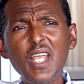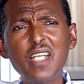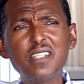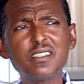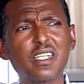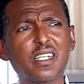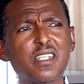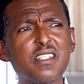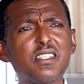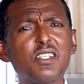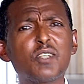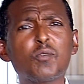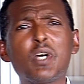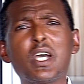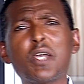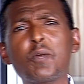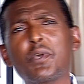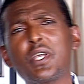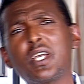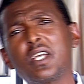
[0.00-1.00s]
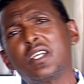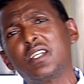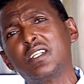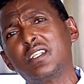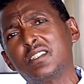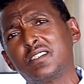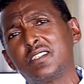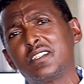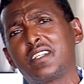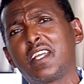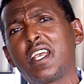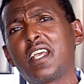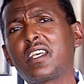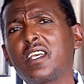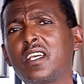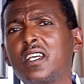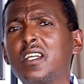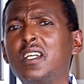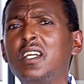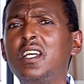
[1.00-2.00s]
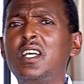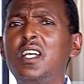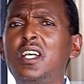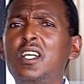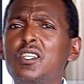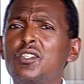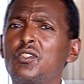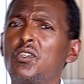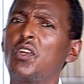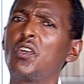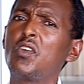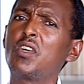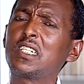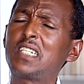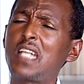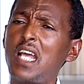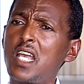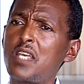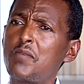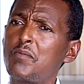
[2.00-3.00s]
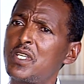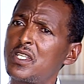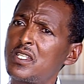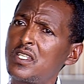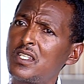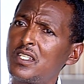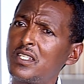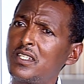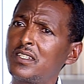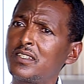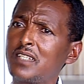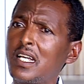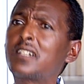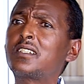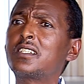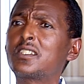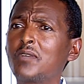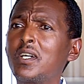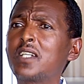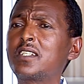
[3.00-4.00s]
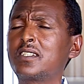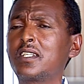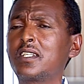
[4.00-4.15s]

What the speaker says: the reason why we is taking so long time is that is what